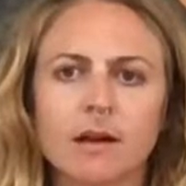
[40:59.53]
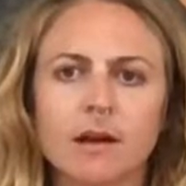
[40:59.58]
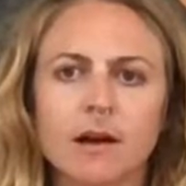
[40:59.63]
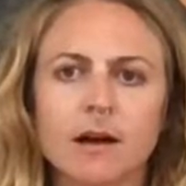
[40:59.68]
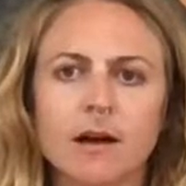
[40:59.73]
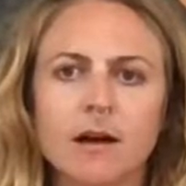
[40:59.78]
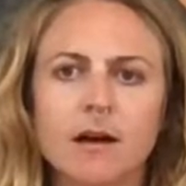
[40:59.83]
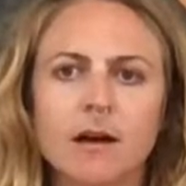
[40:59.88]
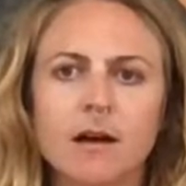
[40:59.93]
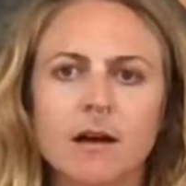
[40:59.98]

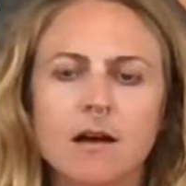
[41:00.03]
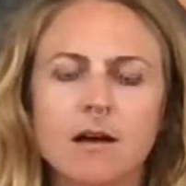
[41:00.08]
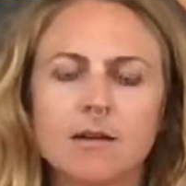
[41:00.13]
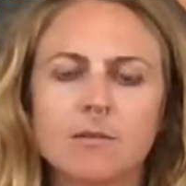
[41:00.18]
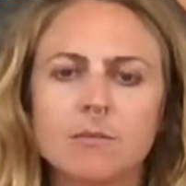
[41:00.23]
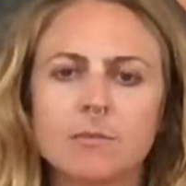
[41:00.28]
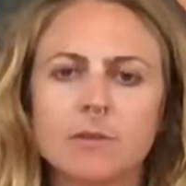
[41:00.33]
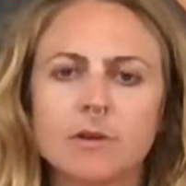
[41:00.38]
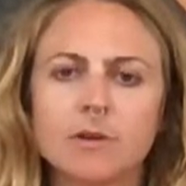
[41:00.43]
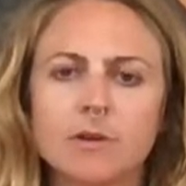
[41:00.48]

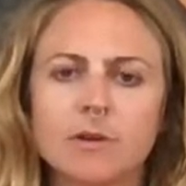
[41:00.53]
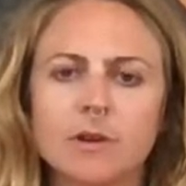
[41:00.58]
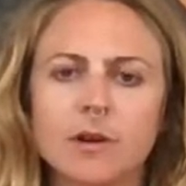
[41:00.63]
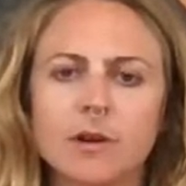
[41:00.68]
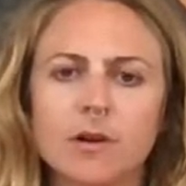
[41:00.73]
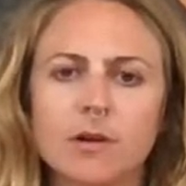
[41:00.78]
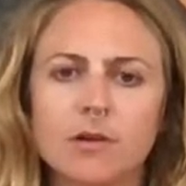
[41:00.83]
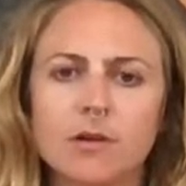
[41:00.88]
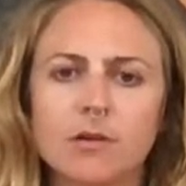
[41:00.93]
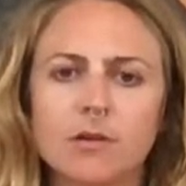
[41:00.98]
up and
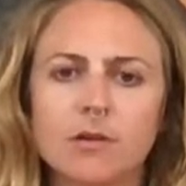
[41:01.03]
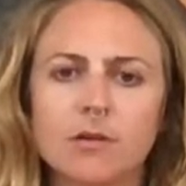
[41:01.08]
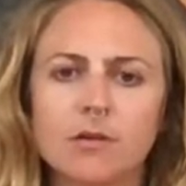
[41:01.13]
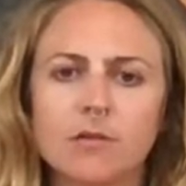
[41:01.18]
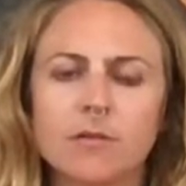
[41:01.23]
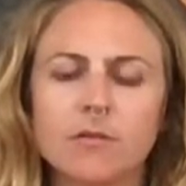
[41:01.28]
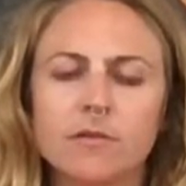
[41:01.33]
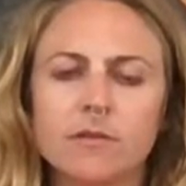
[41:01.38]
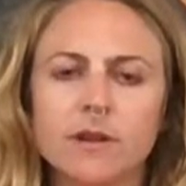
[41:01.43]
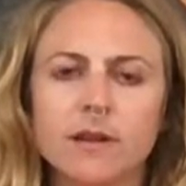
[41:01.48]

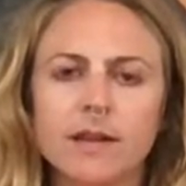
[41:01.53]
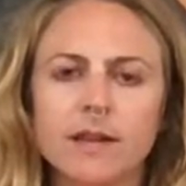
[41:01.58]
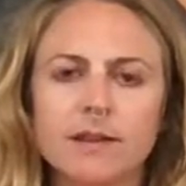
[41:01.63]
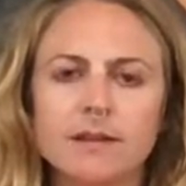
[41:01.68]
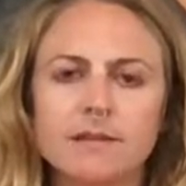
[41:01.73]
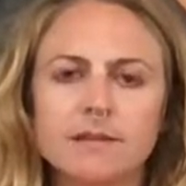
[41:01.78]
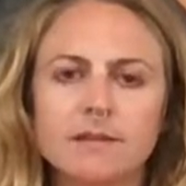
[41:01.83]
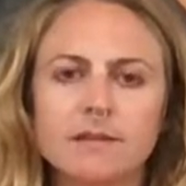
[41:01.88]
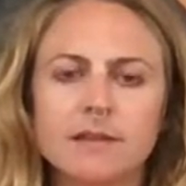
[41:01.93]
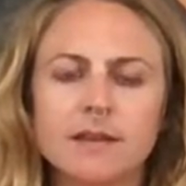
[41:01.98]
over
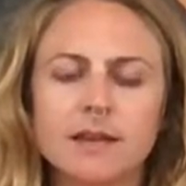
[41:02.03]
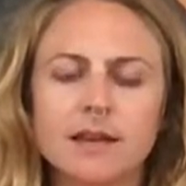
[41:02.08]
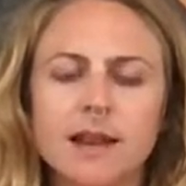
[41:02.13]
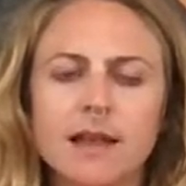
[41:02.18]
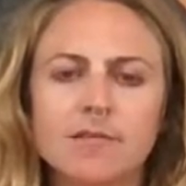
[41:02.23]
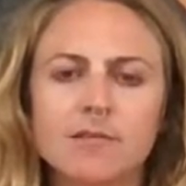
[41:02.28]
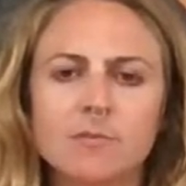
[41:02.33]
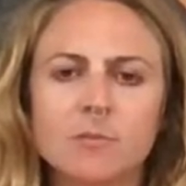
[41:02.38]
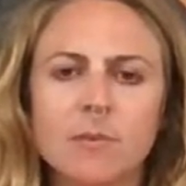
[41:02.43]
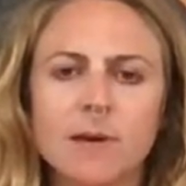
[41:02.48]
into the
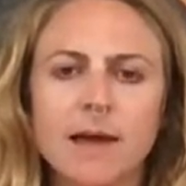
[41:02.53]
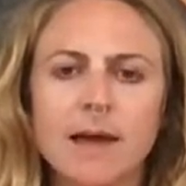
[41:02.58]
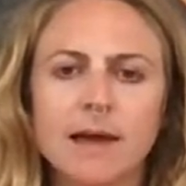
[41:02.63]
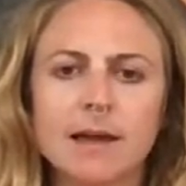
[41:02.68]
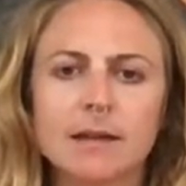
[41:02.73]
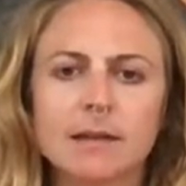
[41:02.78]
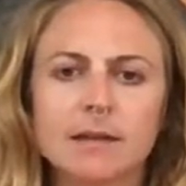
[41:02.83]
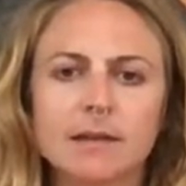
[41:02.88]
left pec,